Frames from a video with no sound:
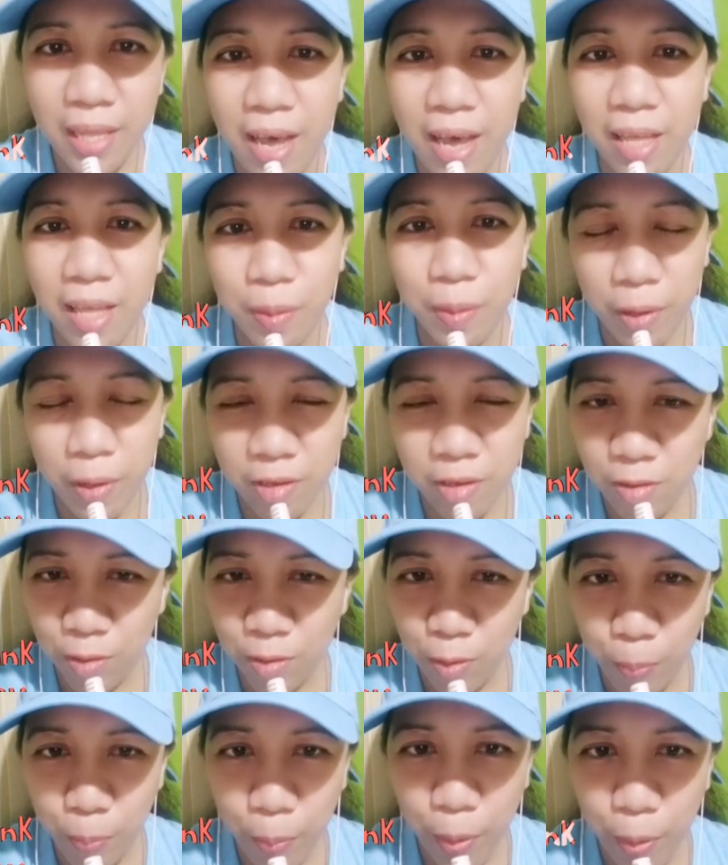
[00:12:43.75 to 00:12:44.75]
at
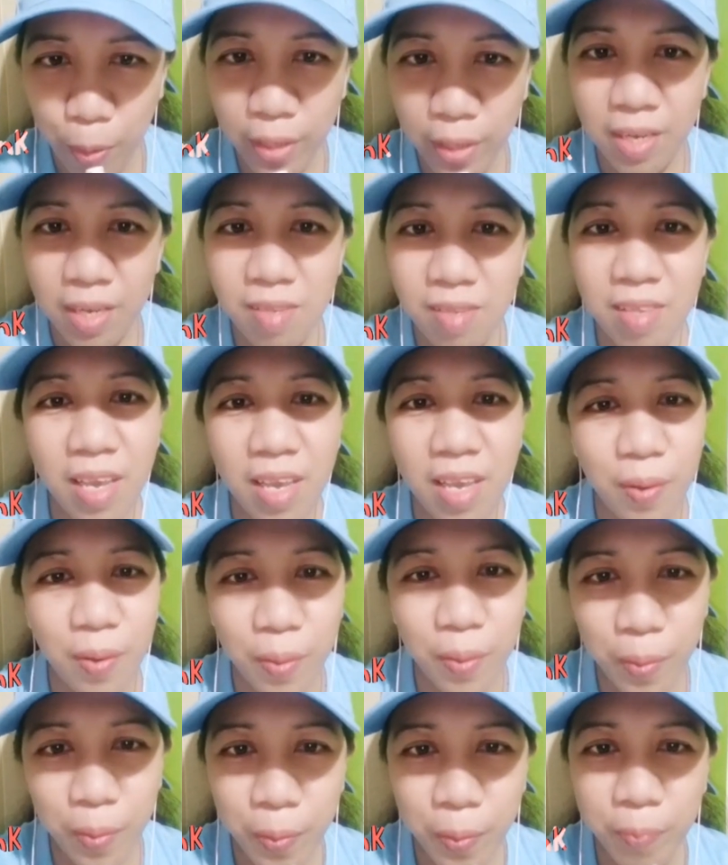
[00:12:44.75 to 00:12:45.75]
magsusuporta
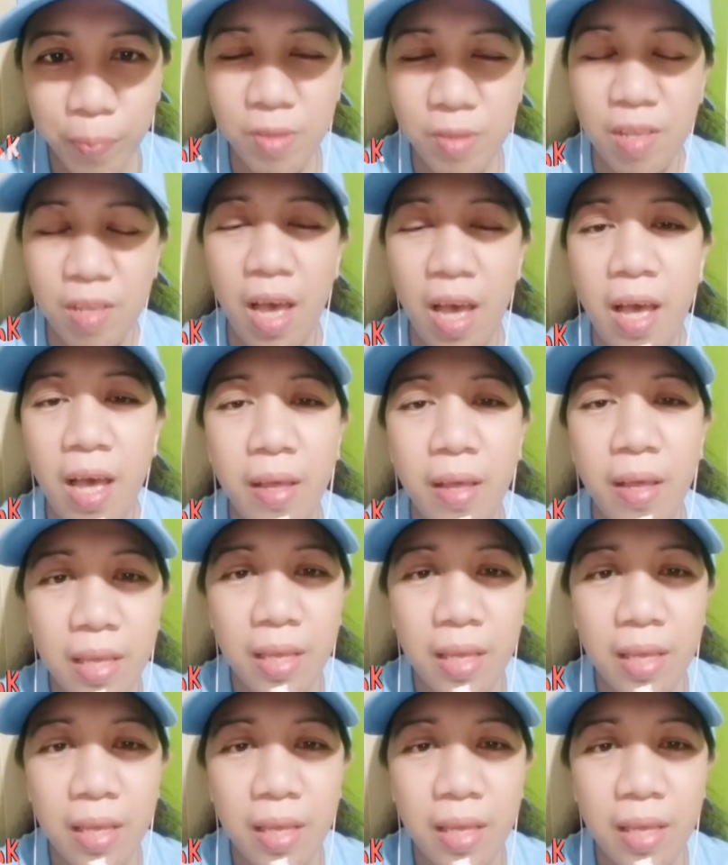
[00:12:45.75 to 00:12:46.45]
sa'yo sa